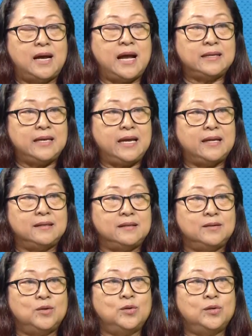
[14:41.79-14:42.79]
again,
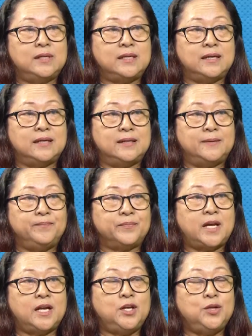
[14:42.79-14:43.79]
hold a
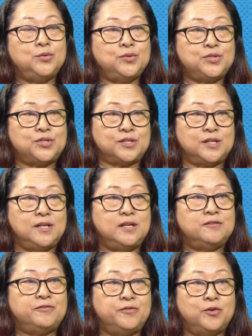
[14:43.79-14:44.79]
huge
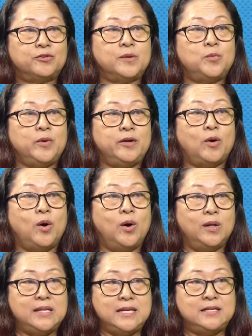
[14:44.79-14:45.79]
forum where
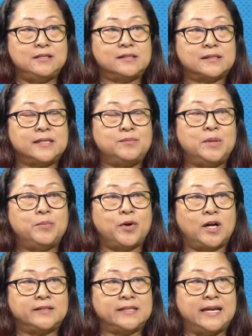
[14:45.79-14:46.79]
all leaders can be
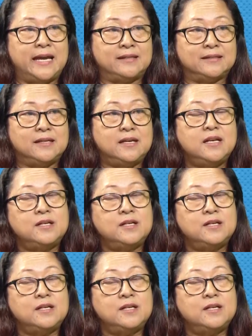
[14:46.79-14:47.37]
brought together.